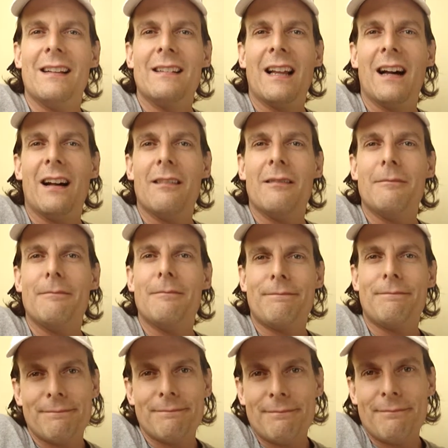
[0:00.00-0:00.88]
Now,
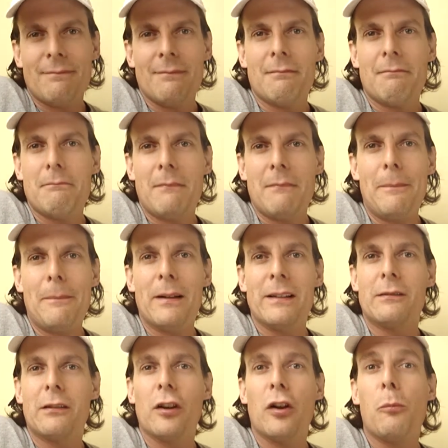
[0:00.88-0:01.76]
maybe
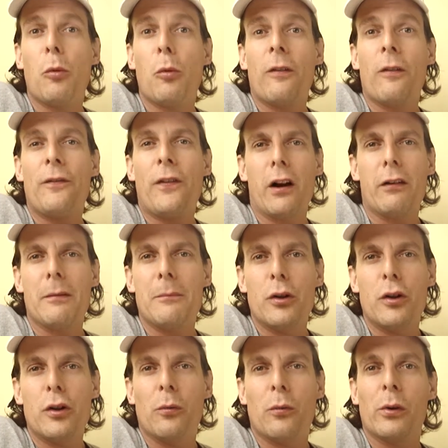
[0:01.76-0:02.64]
it's a little more far
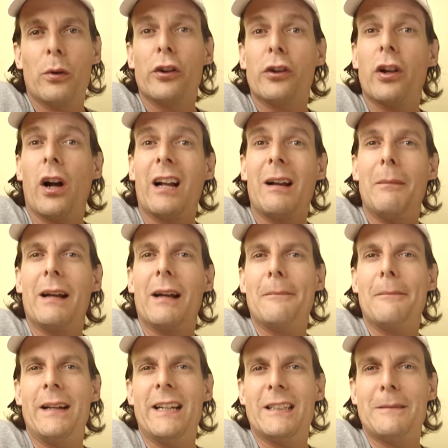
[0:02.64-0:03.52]
removed when you're talking about
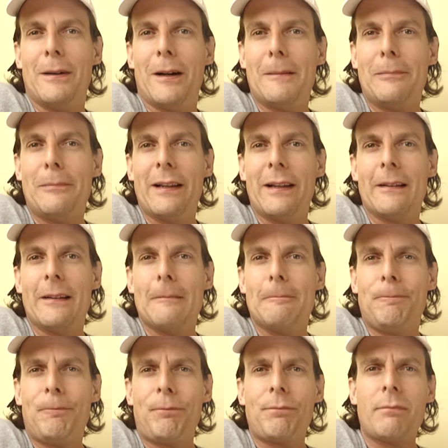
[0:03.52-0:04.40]
a baseball player.
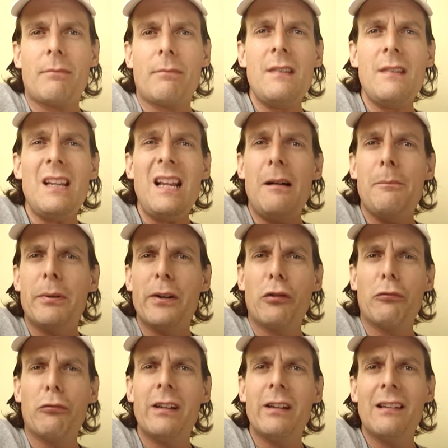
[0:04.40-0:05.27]
But
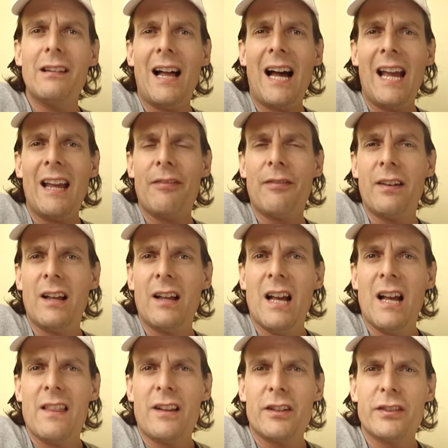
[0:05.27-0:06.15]
in real life,
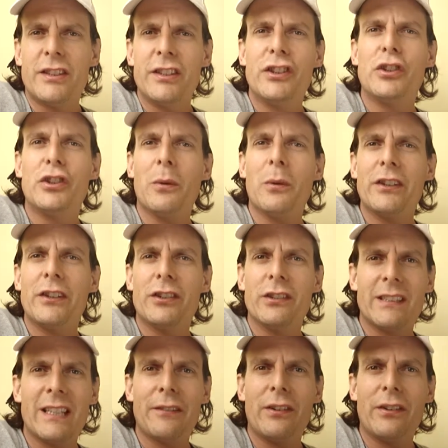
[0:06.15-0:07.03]
there's
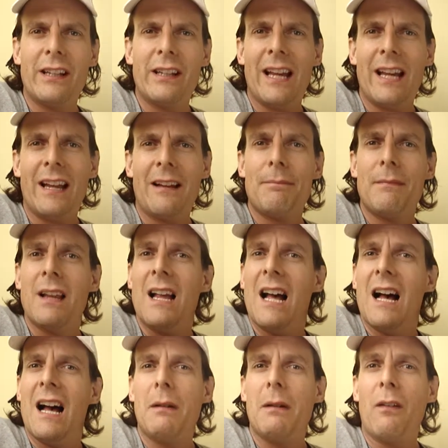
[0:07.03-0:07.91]
situations every day.
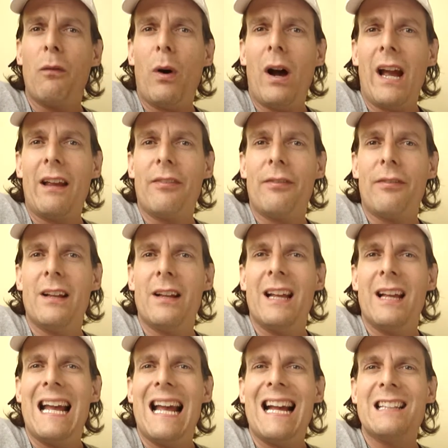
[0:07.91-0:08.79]
My wife
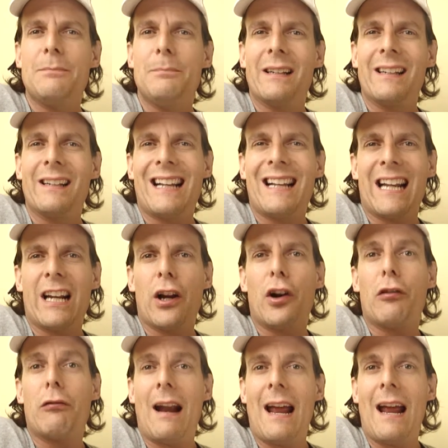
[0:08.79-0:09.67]
has been kind of
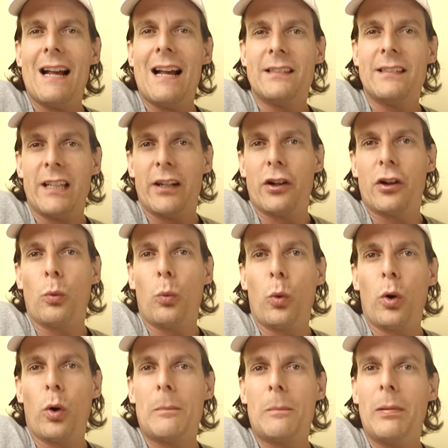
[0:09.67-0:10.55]
harassed at her
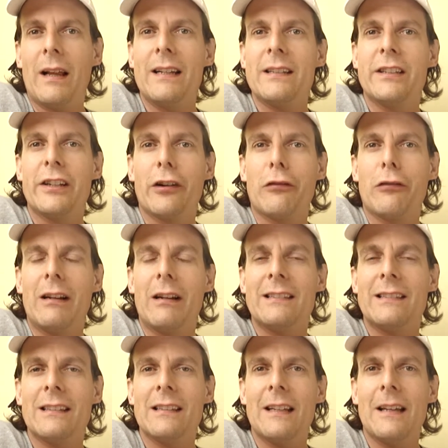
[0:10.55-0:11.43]
workplace here
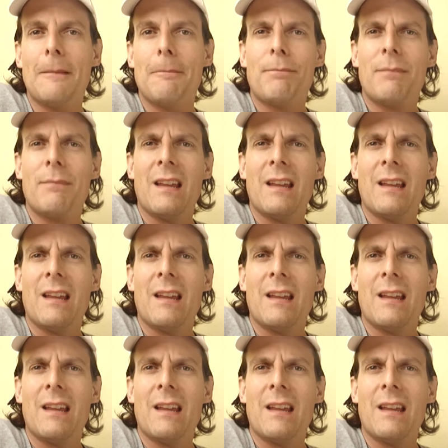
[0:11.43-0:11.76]
recently.